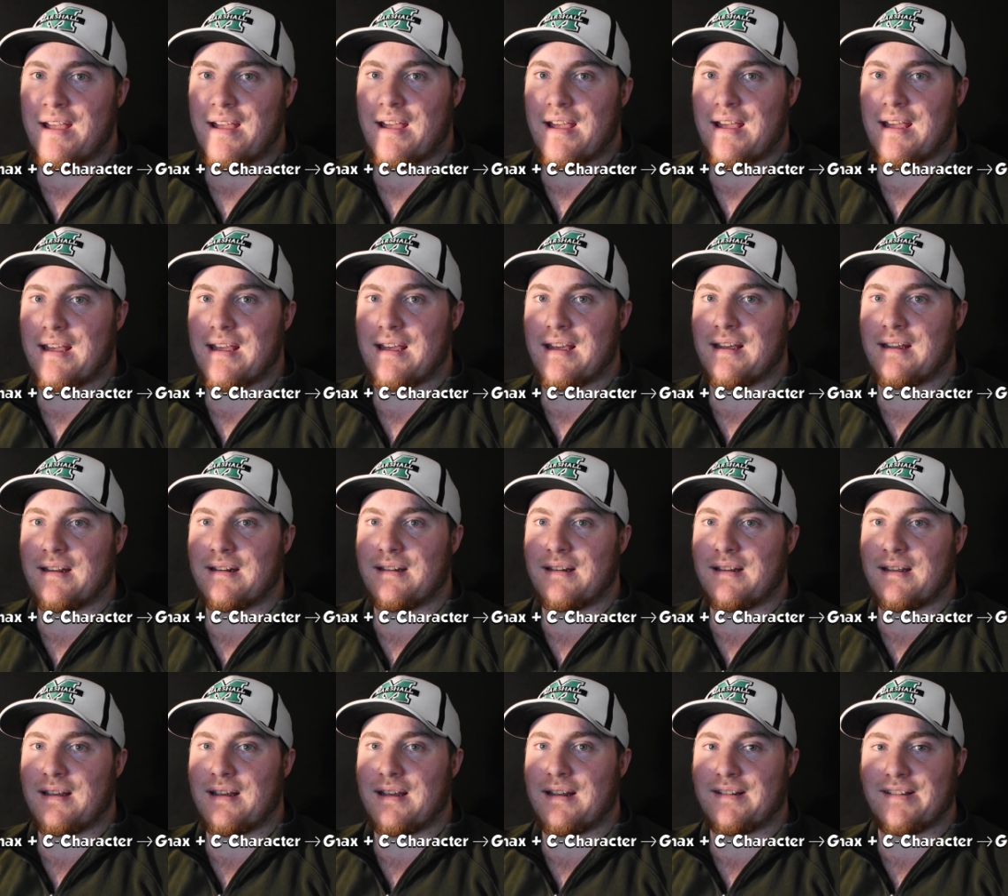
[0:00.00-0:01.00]
And
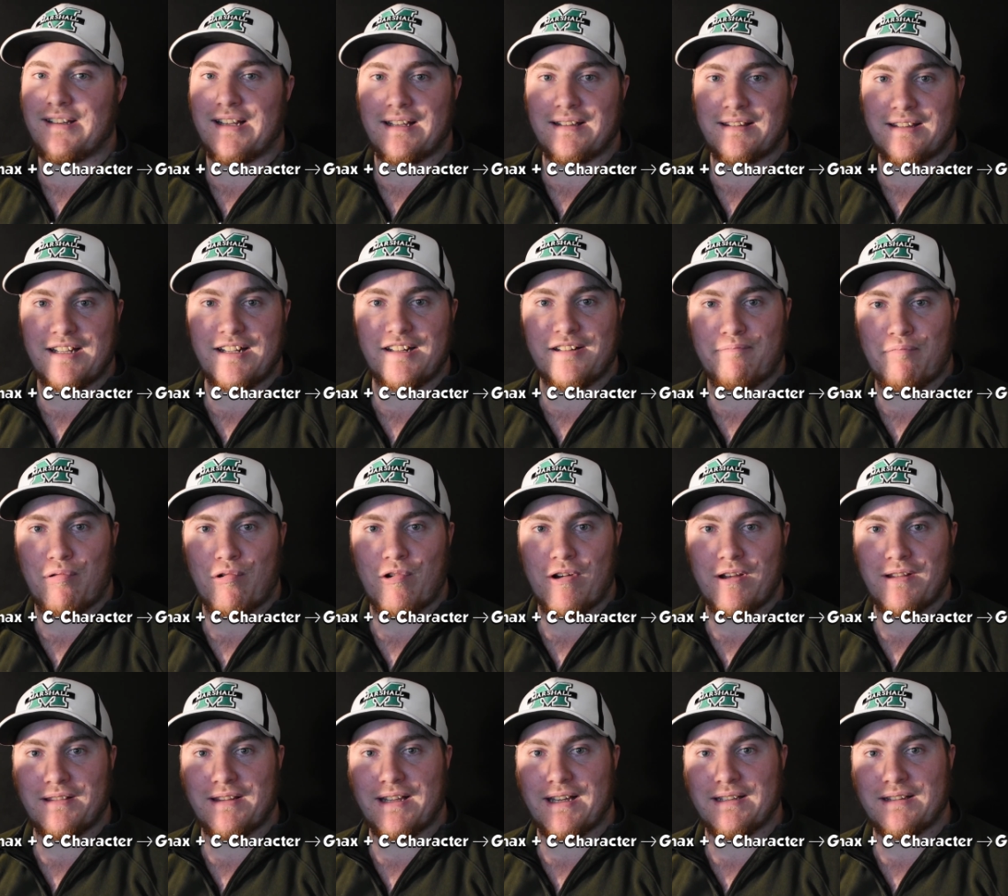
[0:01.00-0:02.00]
it's at this
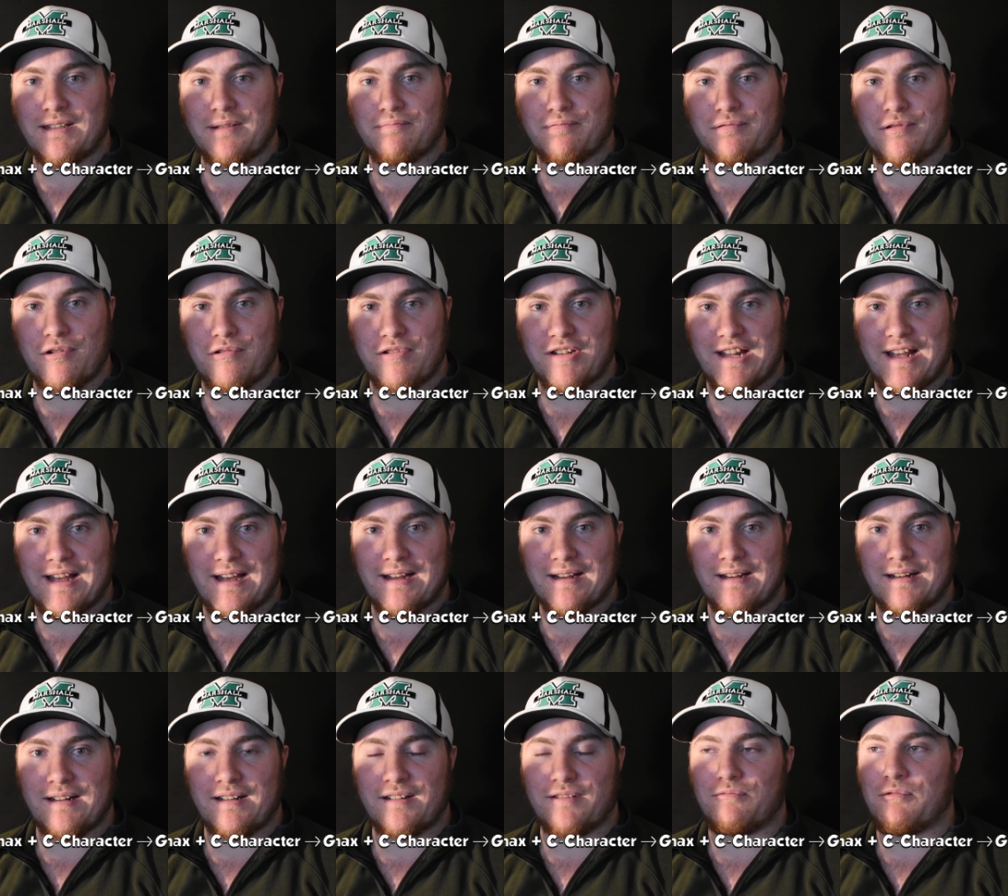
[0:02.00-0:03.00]
point that the
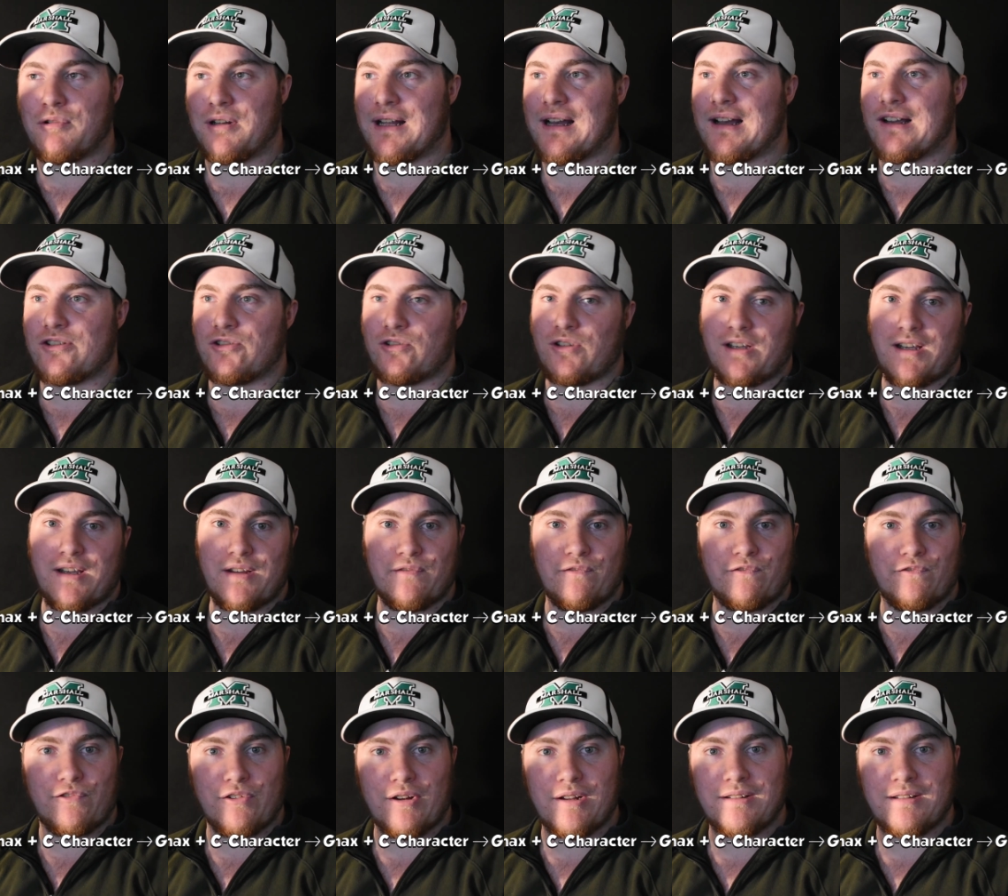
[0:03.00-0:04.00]
protagonist will actually
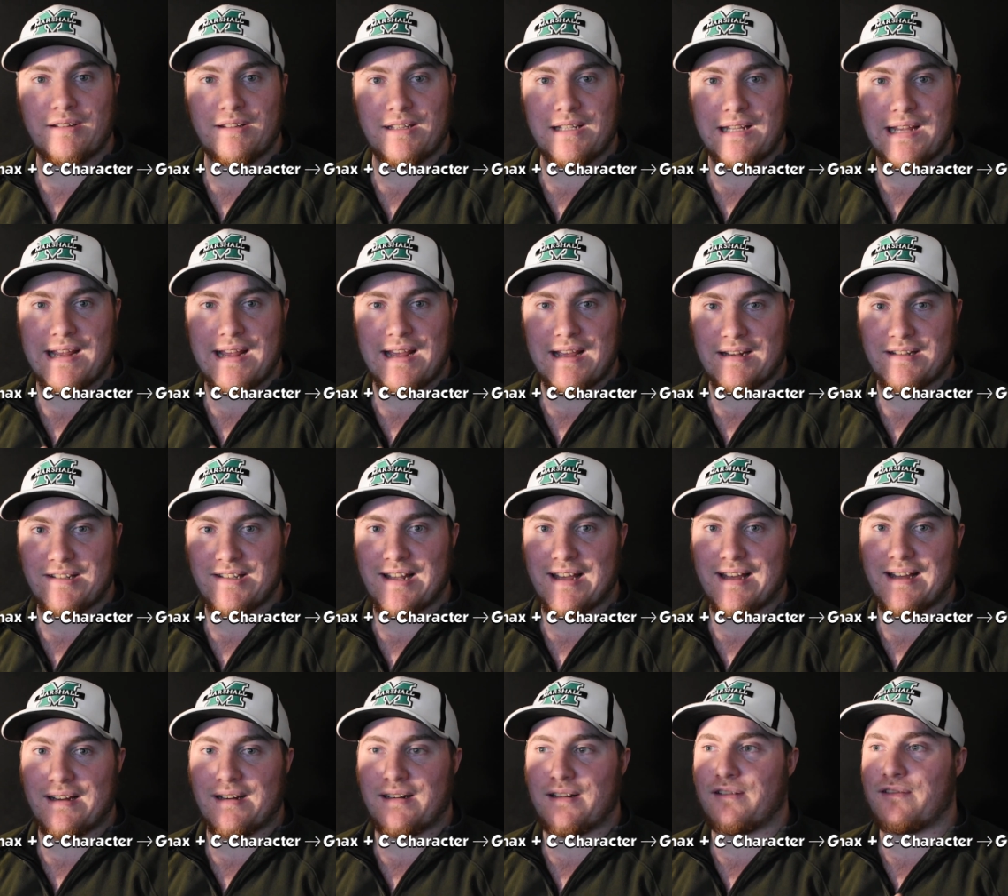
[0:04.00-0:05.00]
confront the
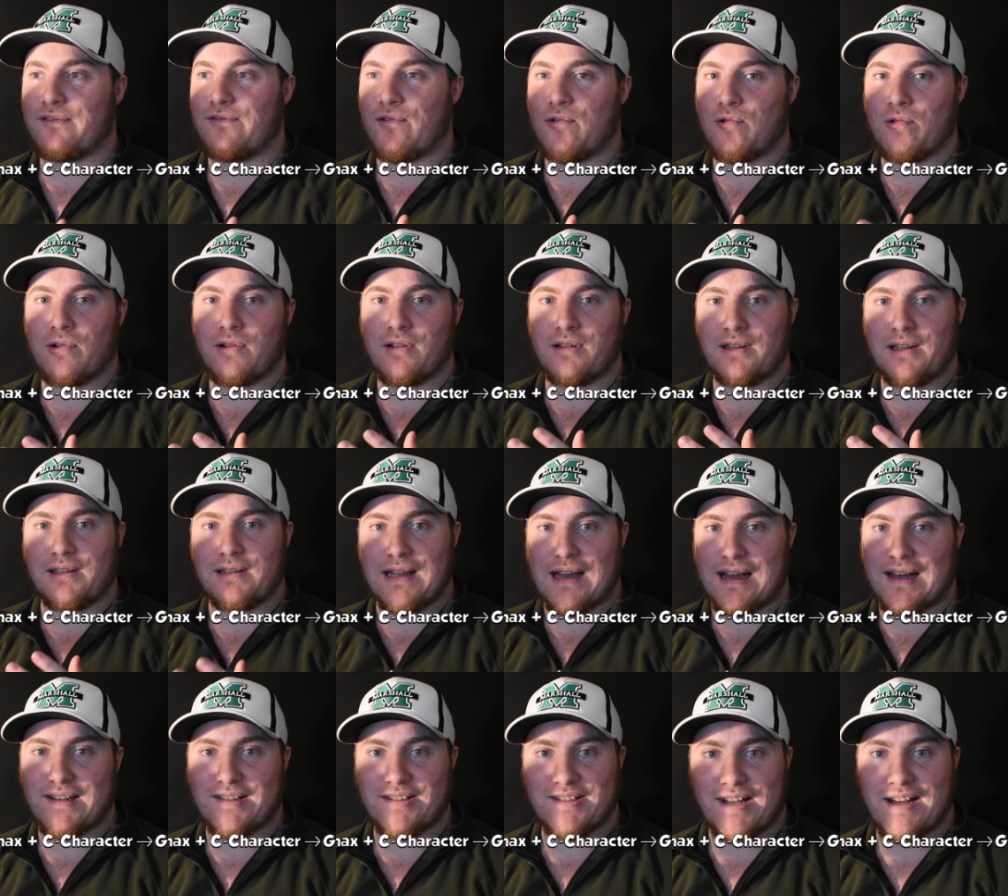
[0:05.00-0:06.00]
antagonist for the
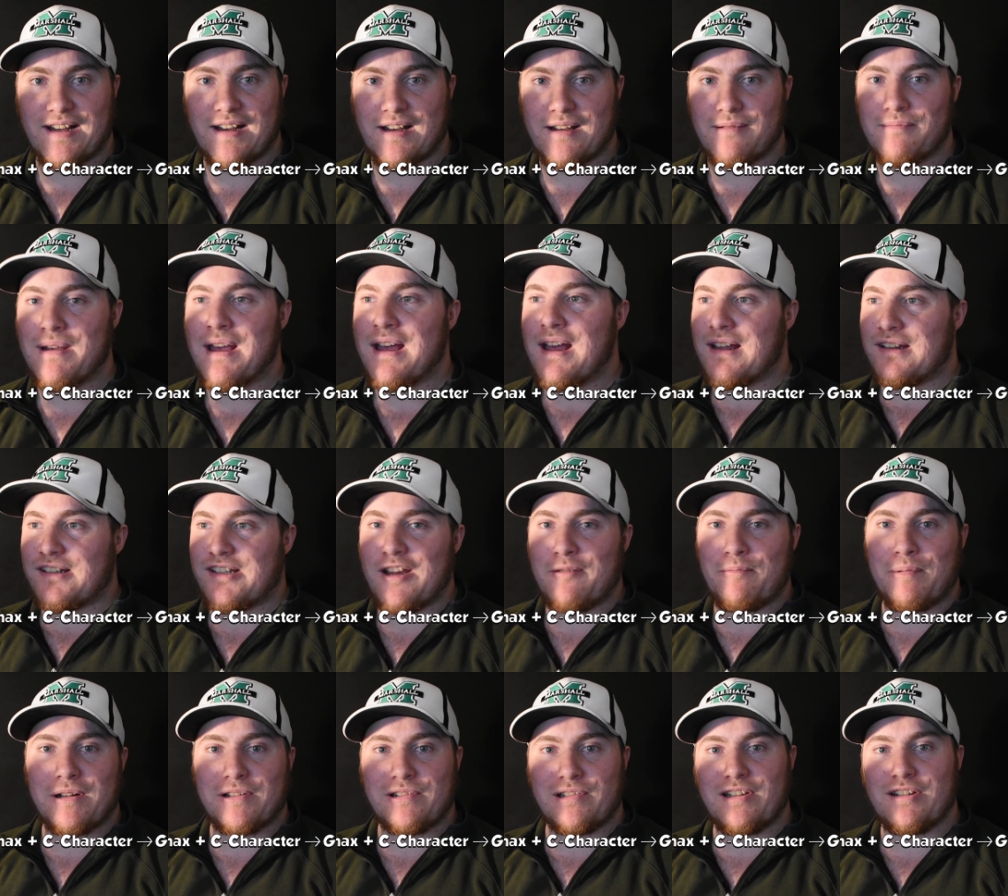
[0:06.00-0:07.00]
last time,
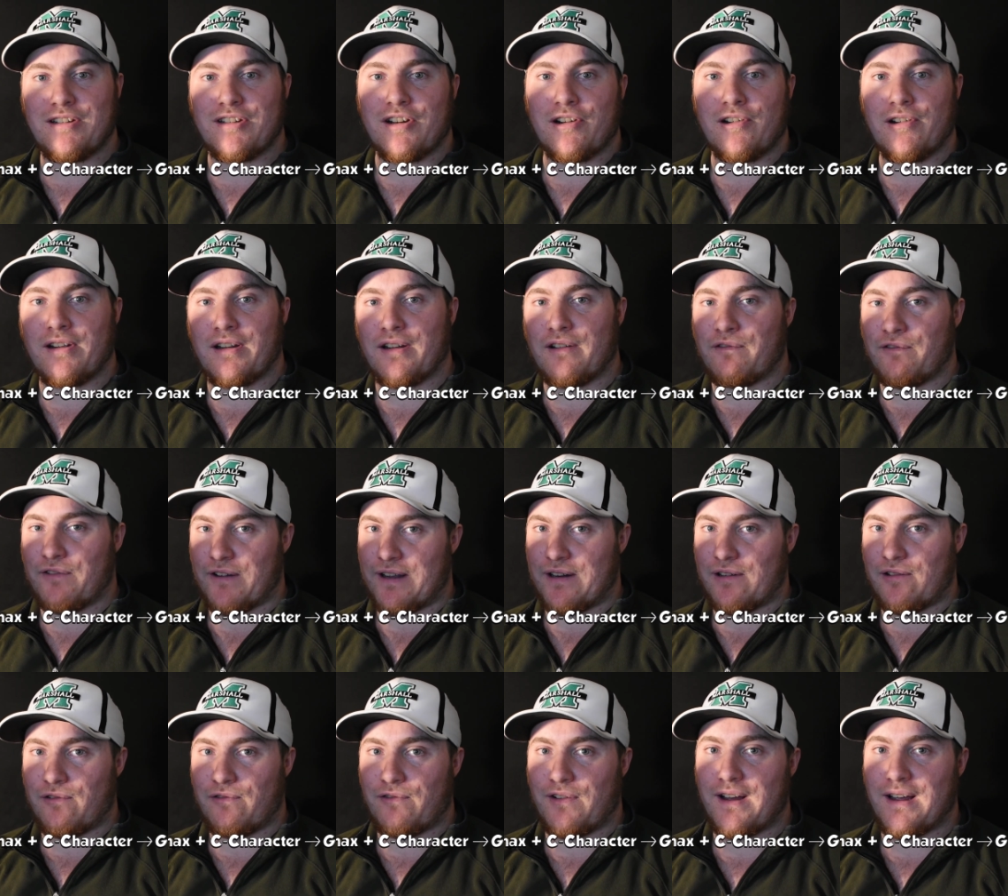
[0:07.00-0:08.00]
typically during a
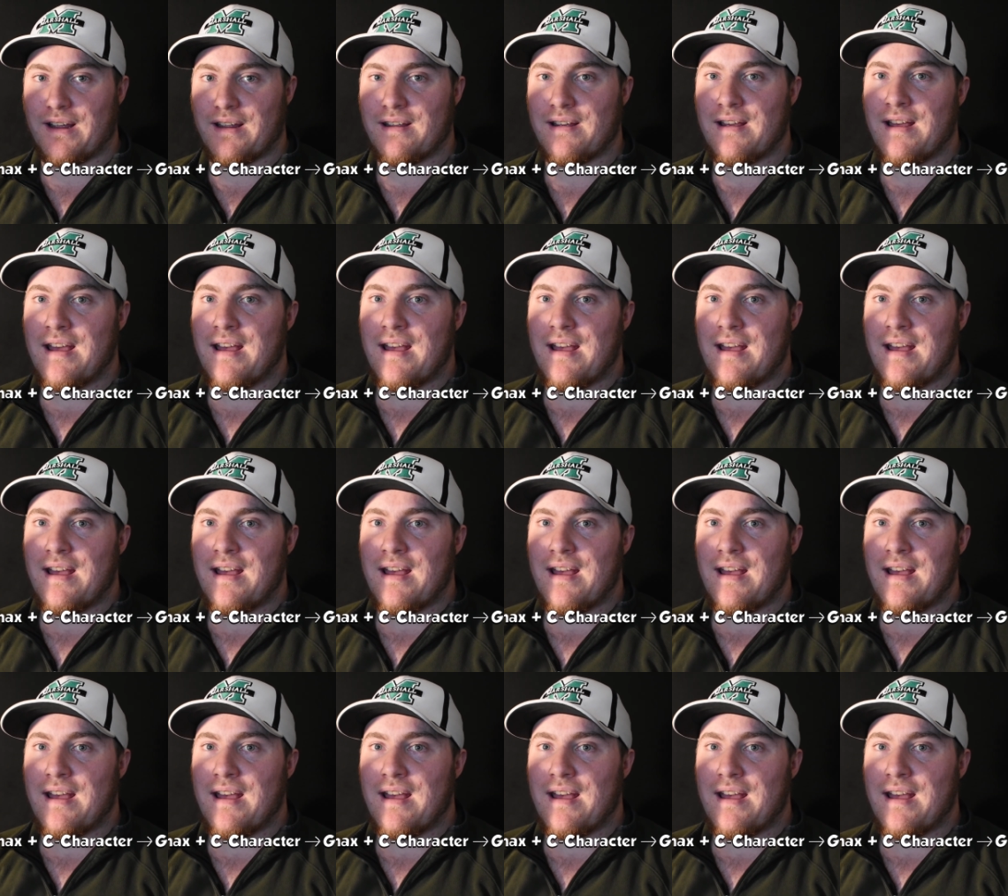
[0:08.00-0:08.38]
final fight.